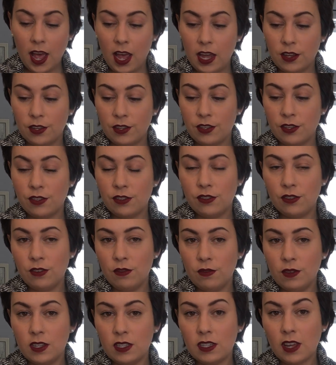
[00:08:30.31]
as
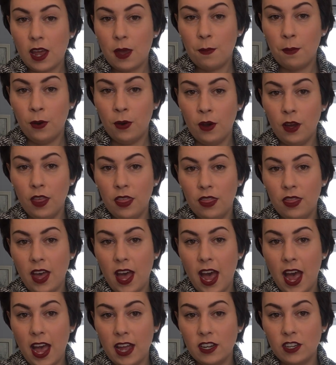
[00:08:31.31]
soon as I put
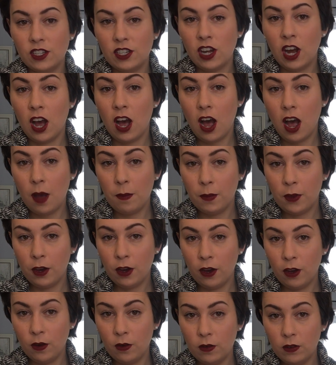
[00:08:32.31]
that top
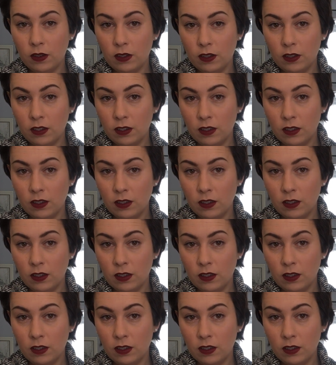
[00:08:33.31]
coat